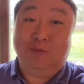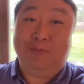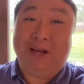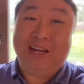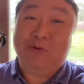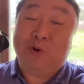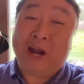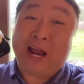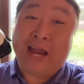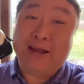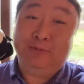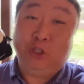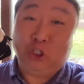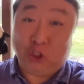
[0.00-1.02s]
but what I
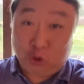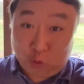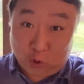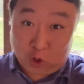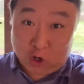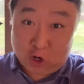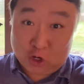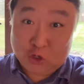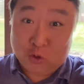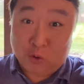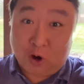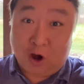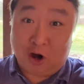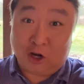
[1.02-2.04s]
am sure
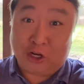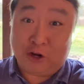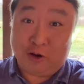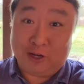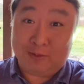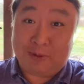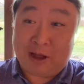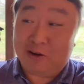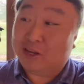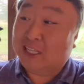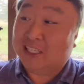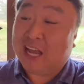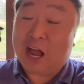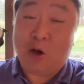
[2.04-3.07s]
you are curious about
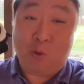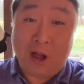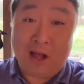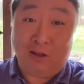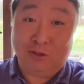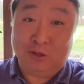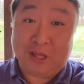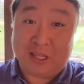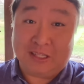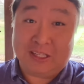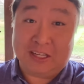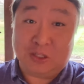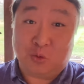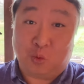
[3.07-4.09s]
is how well do these
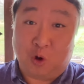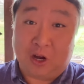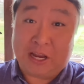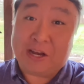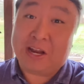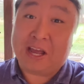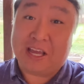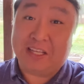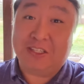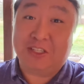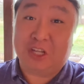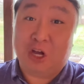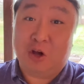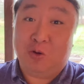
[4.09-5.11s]
things work at night?
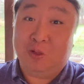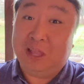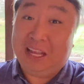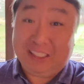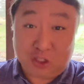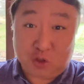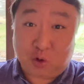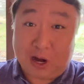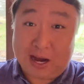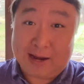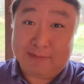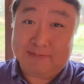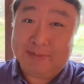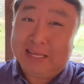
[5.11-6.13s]
So let's try
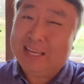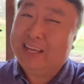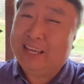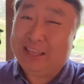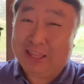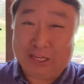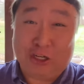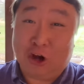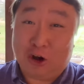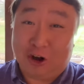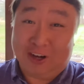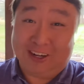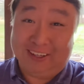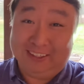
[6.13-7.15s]
them in the
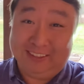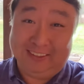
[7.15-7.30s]
dark.